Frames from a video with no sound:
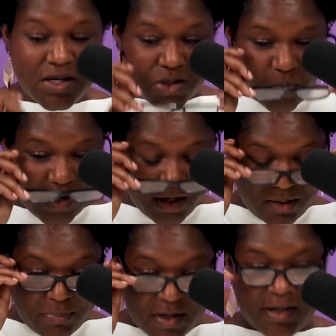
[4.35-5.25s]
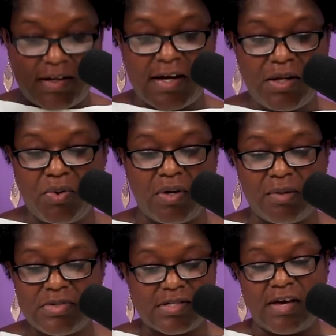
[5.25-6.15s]
So we're in the Book of Daniel, and
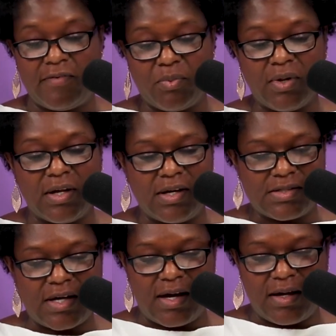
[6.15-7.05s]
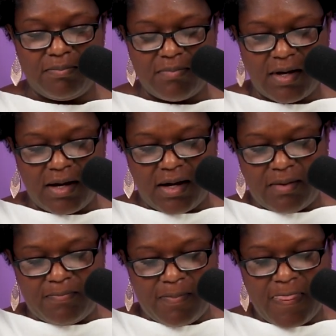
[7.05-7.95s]
I'm just having a really good time
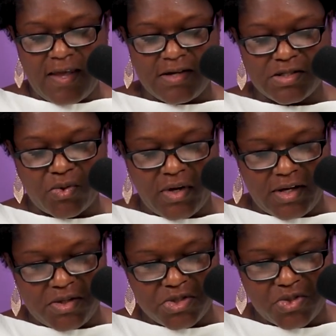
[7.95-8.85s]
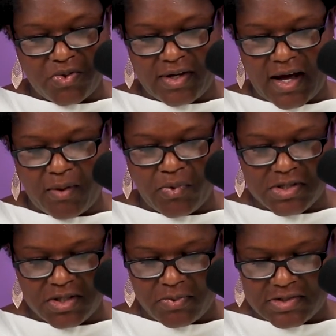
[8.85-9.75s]
um, soaking into it. I
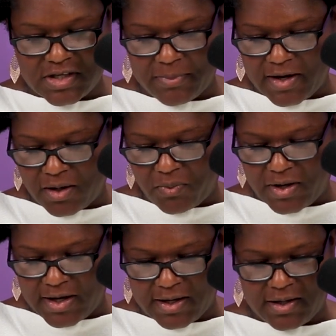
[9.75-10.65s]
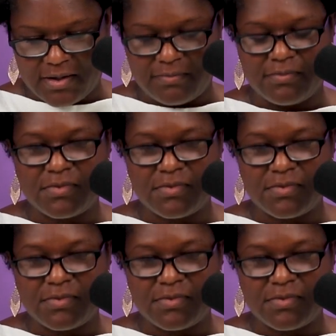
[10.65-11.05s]
wish there was some kind of way I could,